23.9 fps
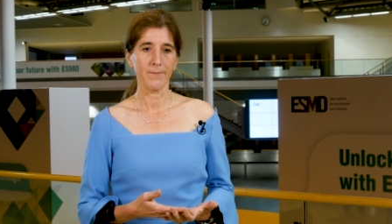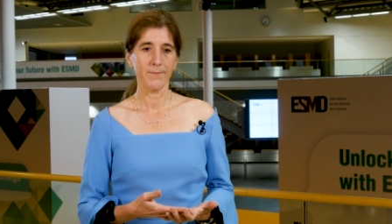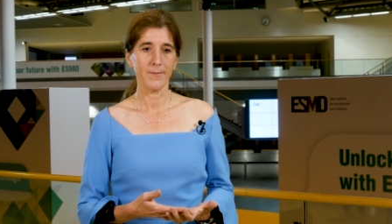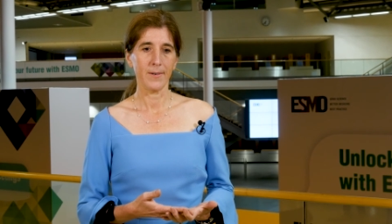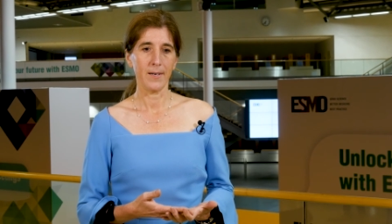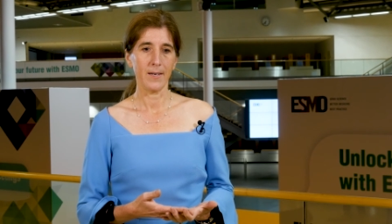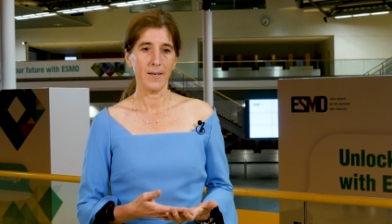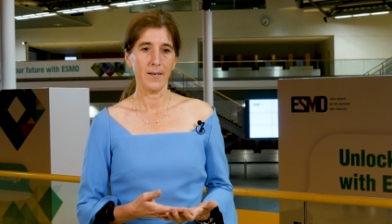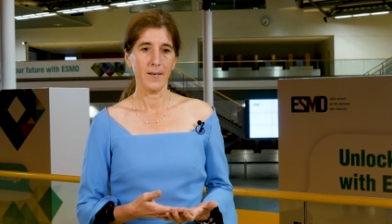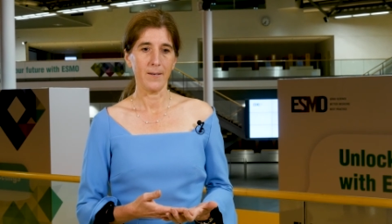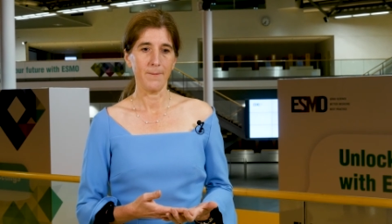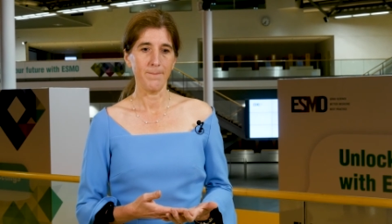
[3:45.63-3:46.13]

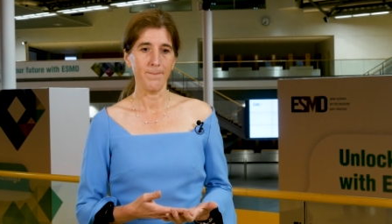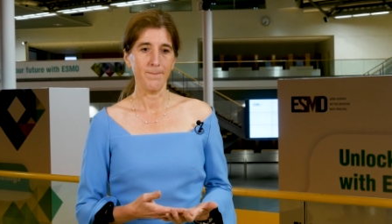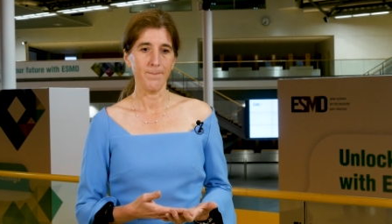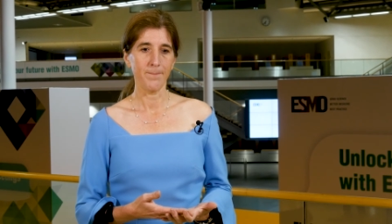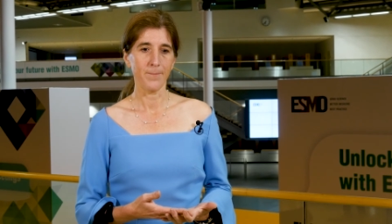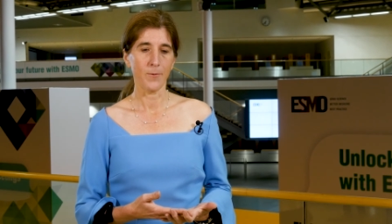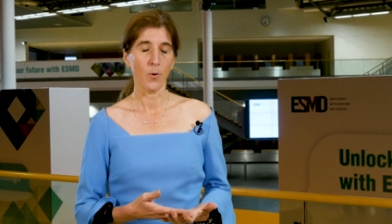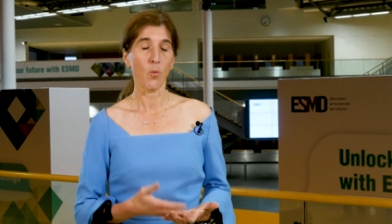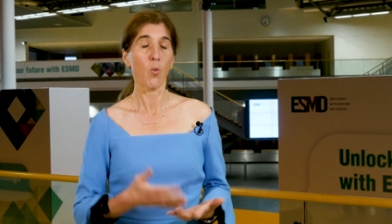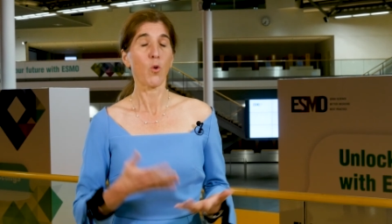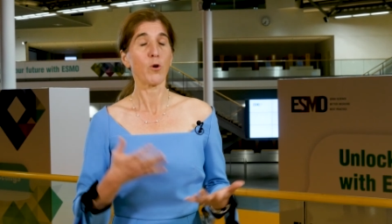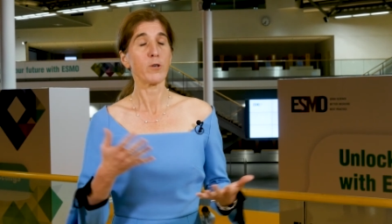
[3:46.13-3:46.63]
um,
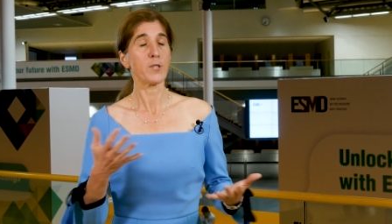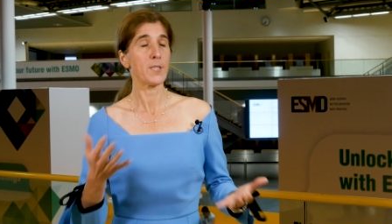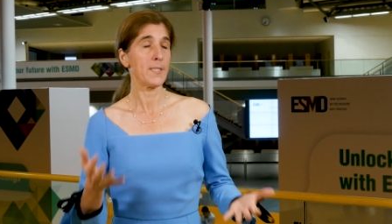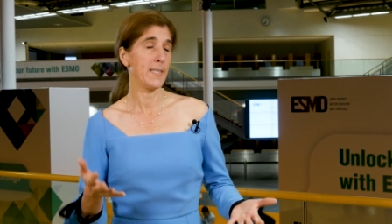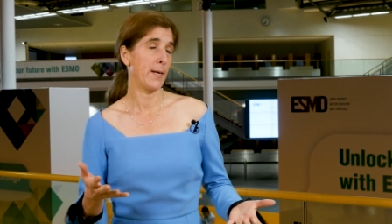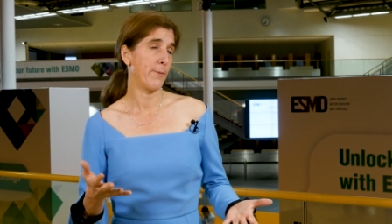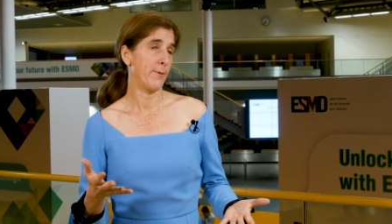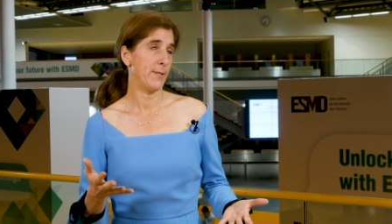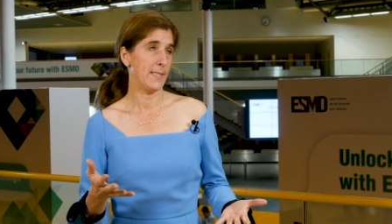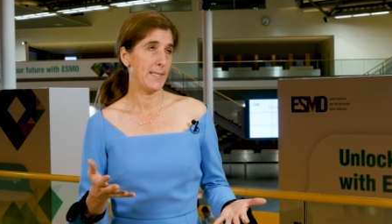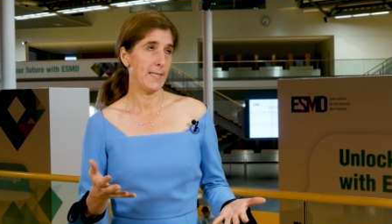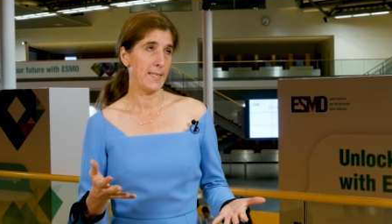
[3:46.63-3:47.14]
the worst
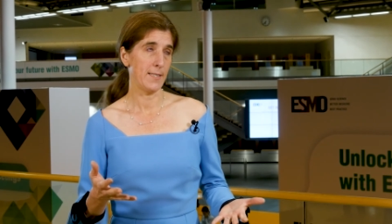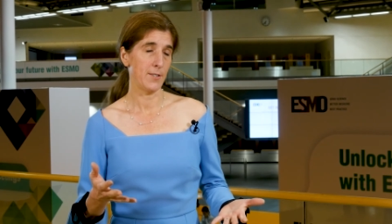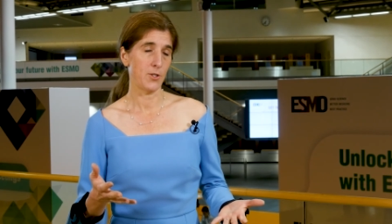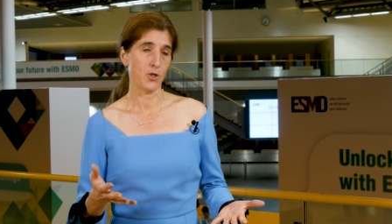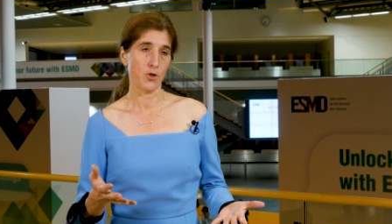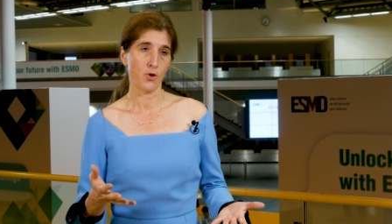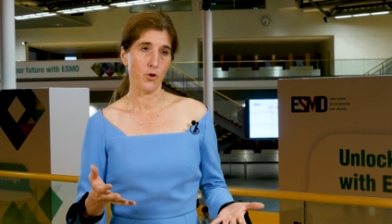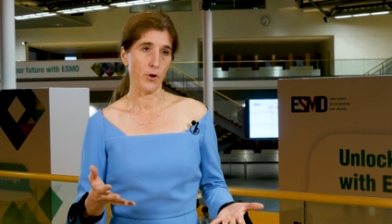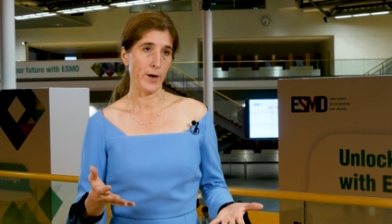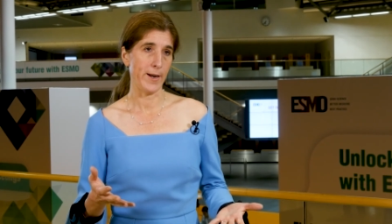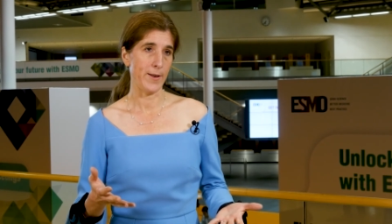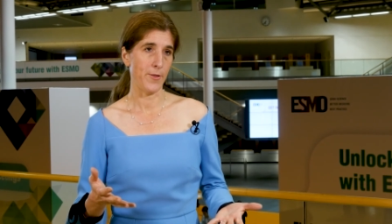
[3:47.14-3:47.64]
thing we see
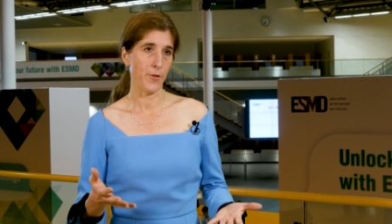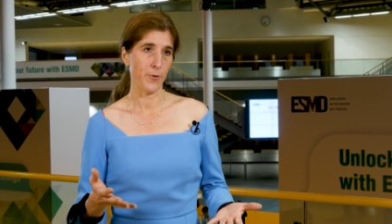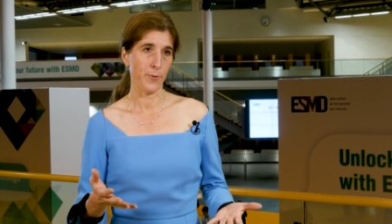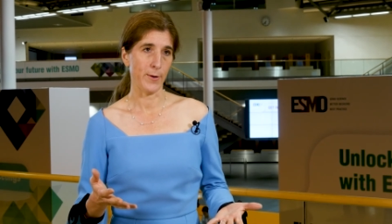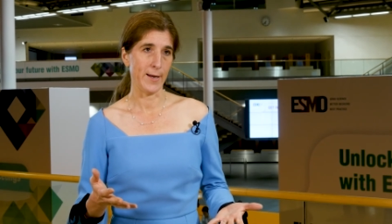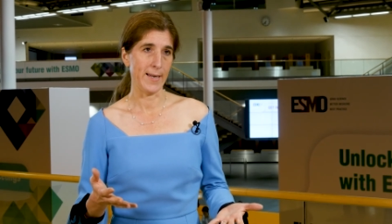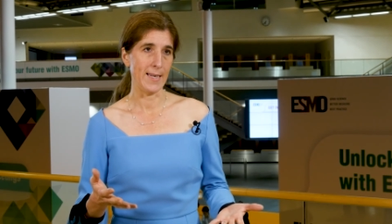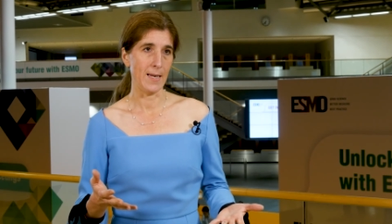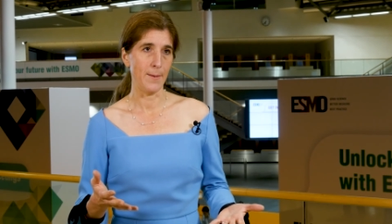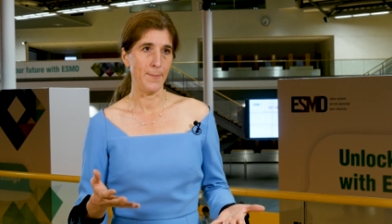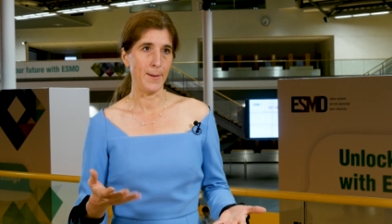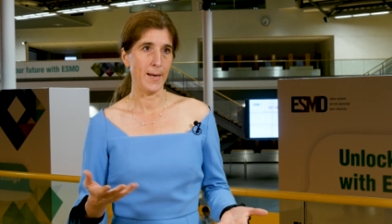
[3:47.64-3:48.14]
is grade three
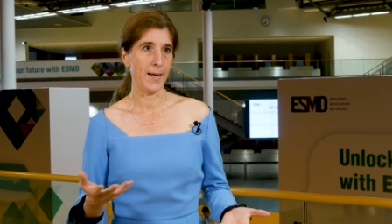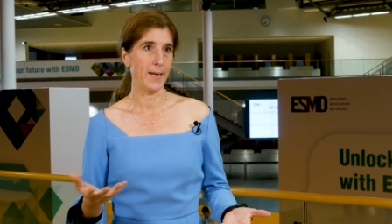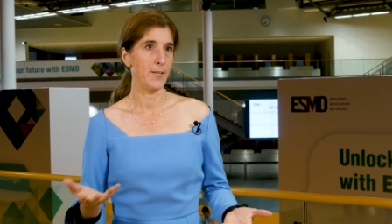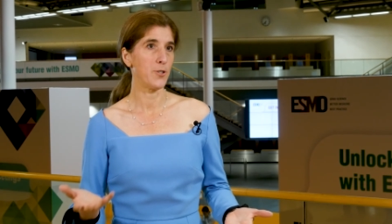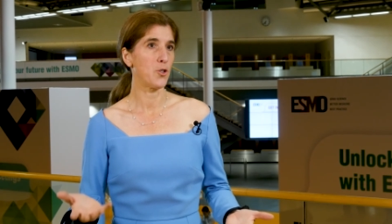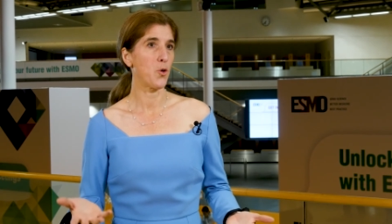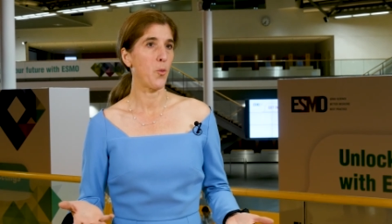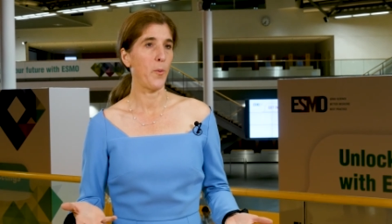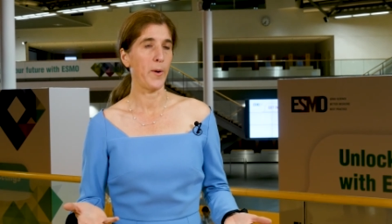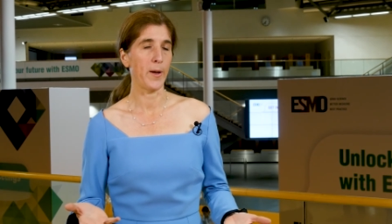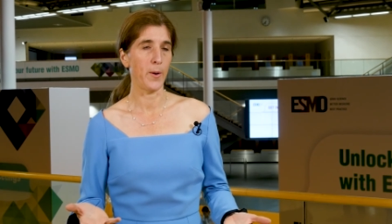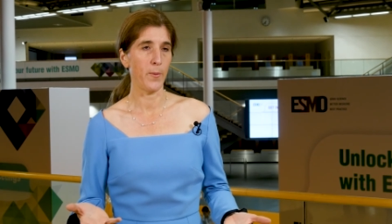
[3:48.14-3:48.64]
anemia in
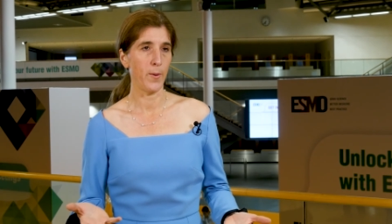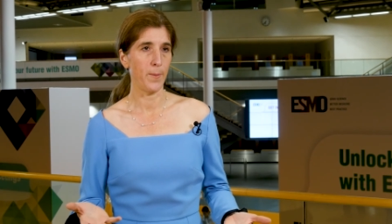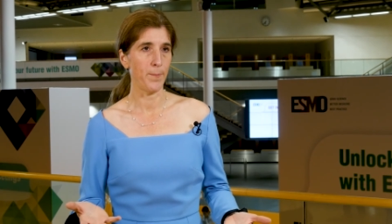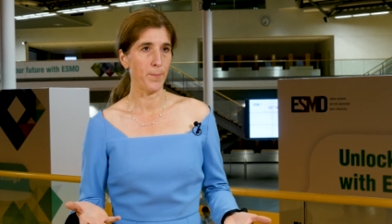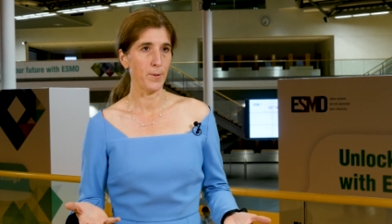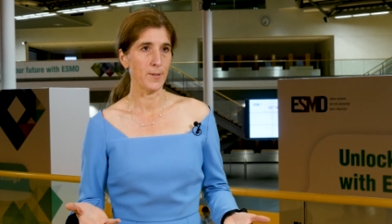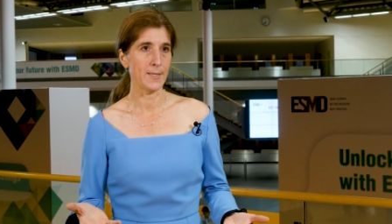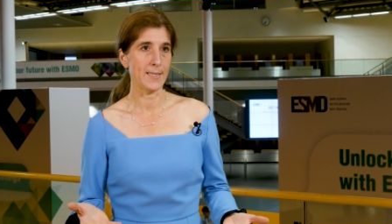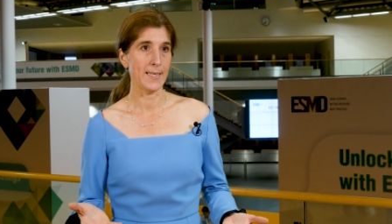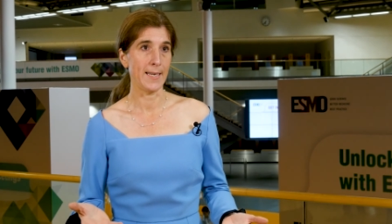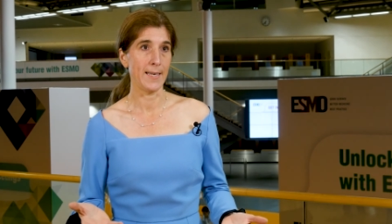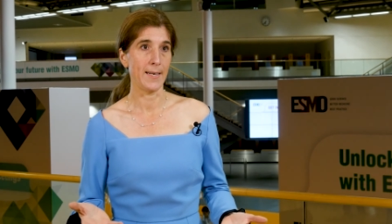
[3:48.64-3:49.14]

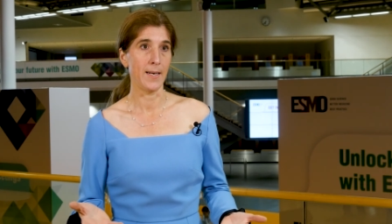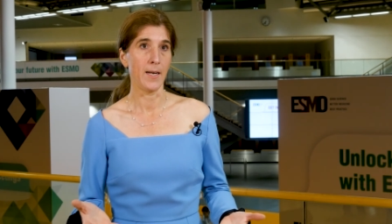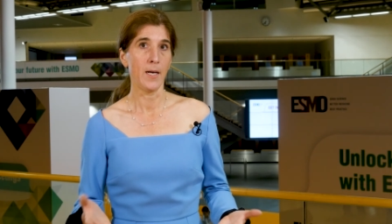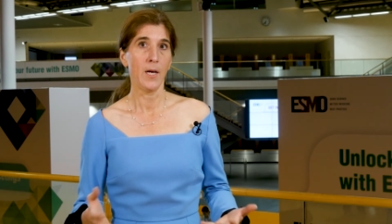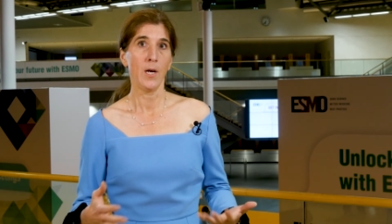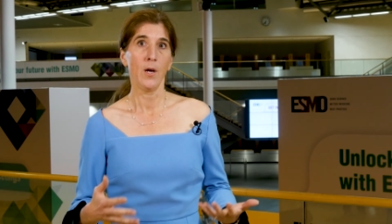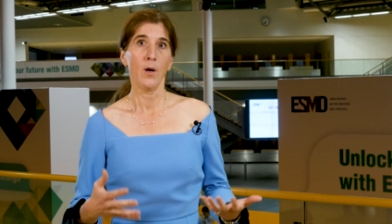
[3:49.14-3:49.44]
21%